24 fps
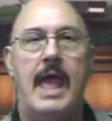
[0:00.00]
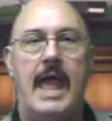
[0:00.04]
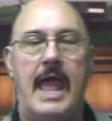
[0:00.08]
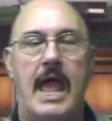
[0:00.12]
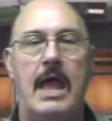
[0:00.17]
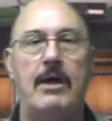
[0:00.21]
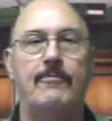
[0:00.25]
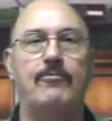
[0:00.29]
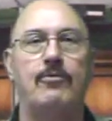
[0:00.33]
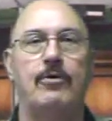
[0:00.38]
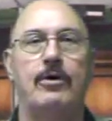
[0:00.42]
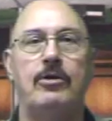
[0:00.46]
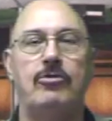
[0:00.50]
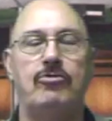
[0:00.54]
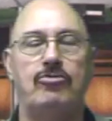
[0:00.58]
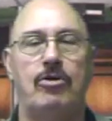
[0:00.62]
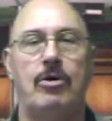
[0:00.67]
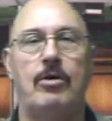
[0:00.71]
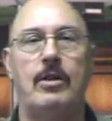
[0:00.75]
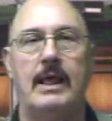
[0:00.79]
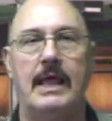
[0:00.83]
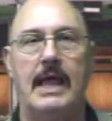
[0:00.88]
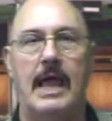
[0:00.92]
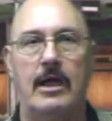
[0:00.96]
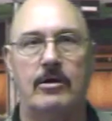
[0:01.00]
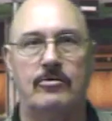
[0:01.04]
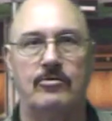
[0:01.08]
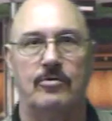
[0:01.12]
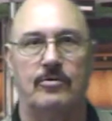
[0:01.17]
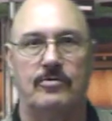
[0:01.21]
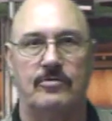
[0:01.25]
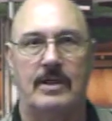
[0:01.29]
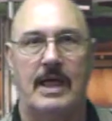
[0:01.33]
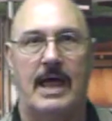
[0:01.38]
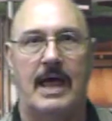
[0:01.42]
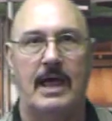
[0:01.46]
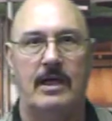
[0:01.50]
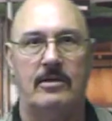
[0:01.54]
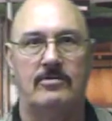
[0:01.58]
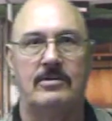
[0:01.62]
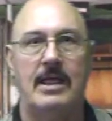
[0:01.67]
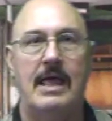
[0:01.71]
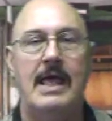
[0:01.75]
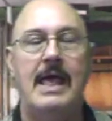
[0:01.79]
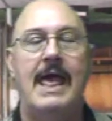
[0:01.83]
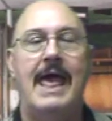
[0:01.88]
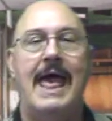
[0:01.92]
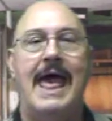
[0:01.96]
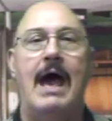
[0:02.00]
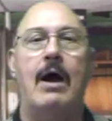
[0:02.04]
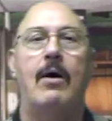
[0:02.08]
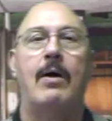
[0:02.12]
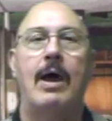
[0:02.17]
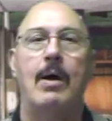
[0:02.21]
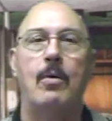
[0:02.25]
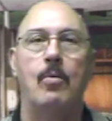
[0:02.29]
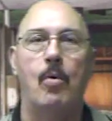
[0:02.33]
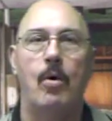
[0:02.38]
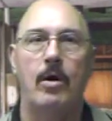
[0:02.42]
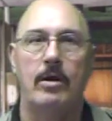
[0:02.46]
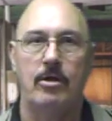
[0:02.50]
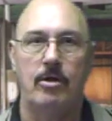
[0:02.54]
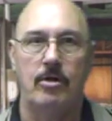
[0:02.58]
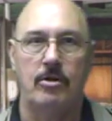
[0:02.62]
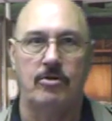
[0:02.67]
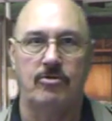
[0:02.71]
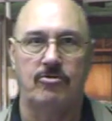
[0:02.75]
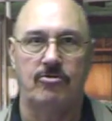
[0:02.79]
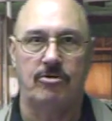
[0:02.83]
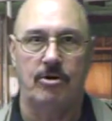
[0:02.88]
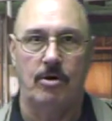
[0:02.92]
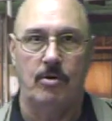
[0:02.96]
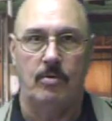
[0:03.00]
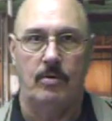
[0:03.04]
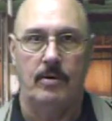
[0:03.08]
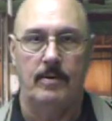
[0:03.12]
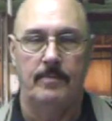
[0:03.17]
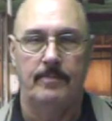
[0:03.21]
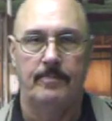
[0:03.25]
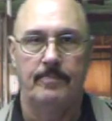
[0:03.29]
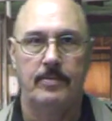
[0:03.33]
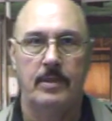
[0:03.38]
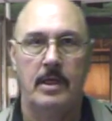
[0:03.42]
every shooting exercise how I want you to shoot.